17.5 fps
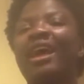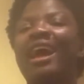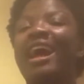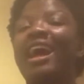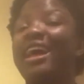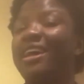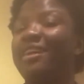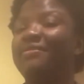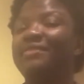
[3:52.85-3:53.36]

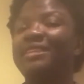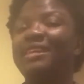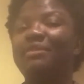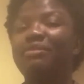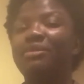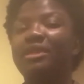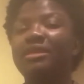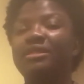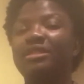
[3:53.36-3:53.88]
I have
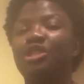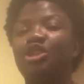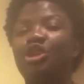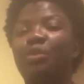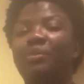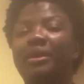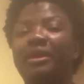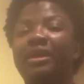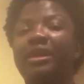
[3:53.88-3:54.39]
named this
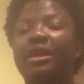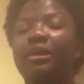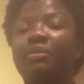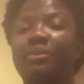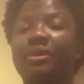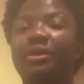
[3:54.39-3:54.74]
shop and keep